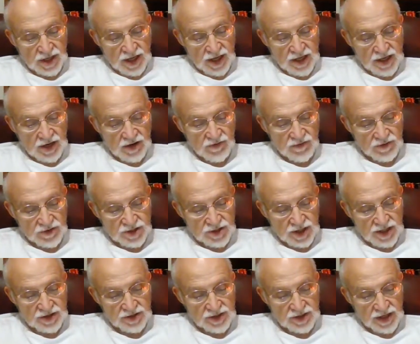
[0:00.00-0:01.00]
in over
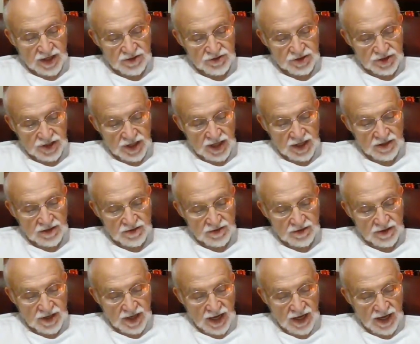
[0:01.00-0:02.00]

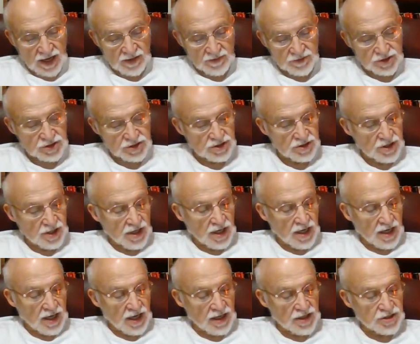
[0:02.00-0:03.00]
10,800 camps.
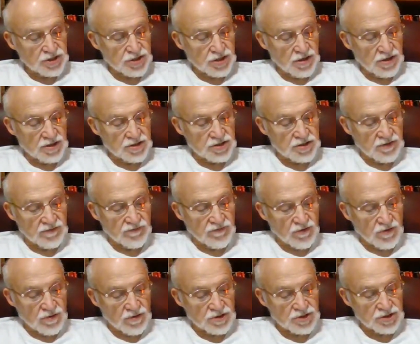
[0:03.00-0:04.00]
Insurance in
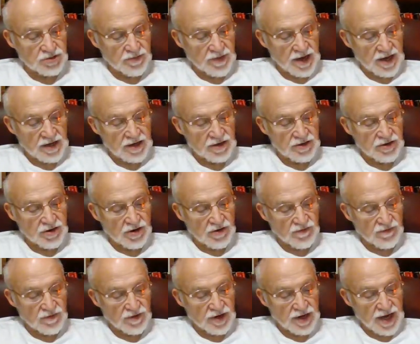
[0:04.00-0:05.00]
force amounted to
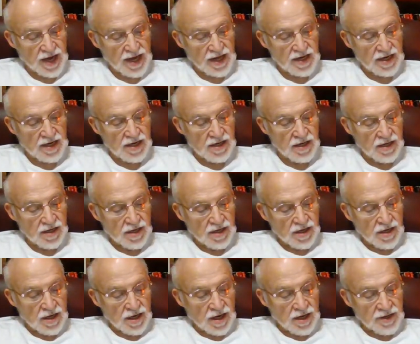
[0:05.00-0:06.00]
over
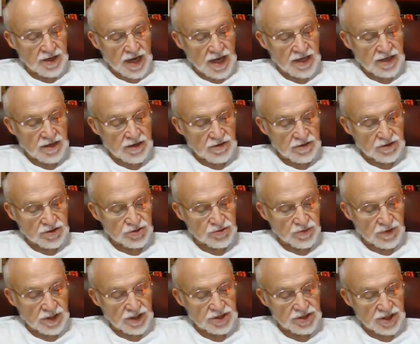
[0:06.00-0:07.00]

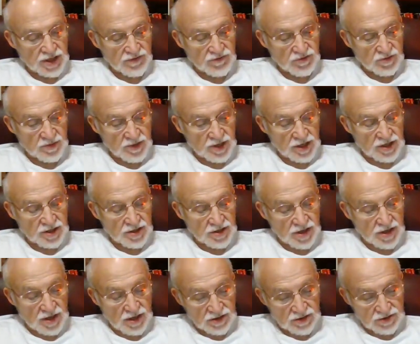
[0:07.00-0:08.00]
$927 million.
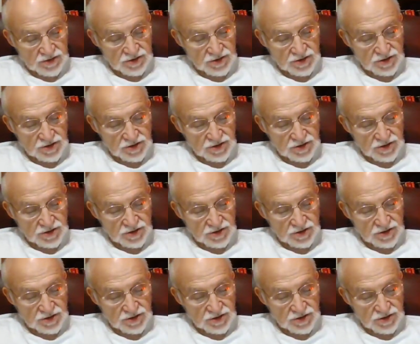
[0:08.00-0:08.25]
Although